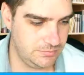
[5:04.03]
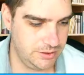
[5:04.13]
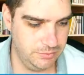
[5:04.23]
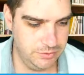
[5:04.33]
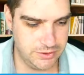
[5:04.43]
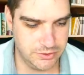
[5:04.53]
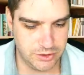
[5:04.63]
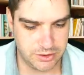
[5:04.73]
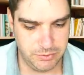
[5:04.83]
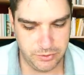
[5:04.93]
We're just going to
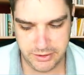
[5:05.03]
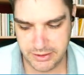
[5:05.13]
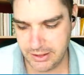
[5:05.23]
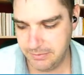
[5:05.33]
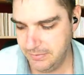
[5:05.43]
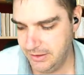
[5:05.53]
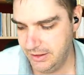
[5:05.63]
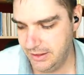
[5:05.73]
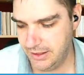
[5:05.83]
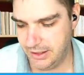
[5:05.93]
chuck them all in there,
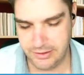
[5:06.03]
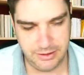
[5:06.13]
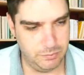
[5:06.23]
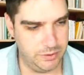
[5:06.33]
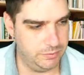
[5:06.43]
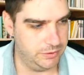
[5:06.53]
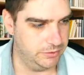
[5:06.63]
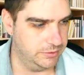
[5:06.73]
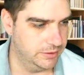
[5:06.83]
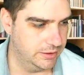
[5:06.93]
and then we
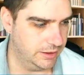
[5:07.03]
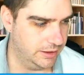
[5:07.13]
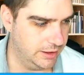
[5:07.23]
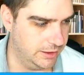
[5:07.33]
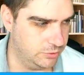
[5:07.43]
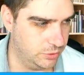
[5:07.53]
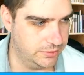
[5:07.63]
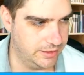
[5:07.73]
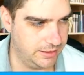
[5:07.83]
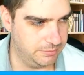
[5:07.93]
will join to
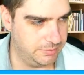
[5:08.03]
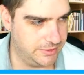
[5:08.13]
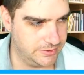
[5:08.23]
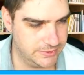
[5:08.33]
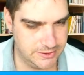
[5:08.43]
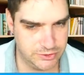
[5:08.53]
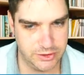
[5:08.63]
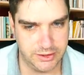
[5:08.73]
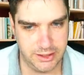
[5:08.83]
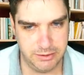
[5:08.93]
that based on the session
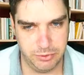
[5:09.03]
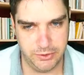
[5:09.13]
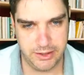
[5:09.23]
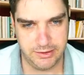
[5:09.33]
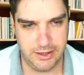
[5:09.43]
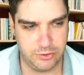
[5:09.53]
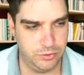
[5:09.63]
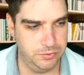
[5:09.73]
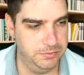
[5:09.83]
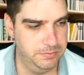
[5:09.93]
ID and pull out the
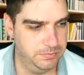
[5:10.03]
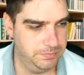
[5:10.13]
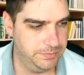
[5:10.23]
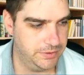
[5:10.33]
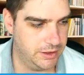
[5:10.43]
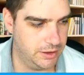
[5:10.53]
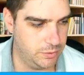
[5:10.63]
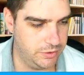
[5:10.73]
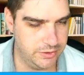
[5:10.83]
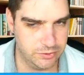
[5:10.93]
actual
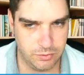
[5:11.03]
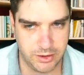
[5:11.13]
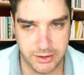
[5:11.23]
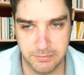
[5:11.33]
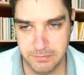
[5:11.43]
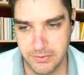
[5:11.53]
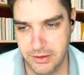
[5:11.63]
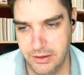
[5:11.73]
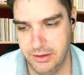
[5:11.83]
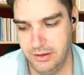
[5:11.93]
query that's running.
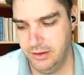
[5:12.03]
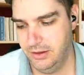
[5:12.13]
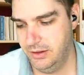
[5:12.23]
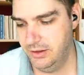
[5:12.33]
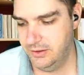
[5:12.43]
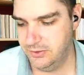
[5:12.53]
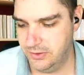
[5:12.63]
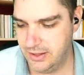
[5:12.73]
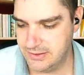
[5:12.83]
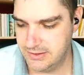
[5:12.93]
So
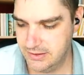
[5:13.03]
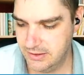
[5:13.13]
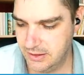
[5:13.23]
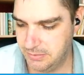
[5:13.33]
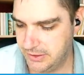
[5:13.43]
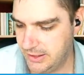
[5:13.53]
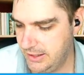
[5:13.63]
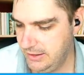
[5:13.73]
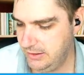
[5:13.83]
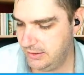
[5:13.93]
that's the
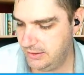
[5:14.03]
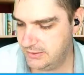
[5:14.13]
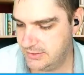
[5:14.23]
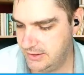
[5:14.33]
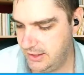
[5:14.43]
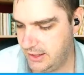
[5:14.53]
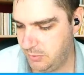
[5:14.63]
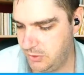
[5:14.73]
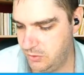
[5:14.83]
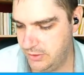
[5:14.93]
plan. Let's see how
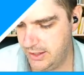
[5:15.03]
we do that.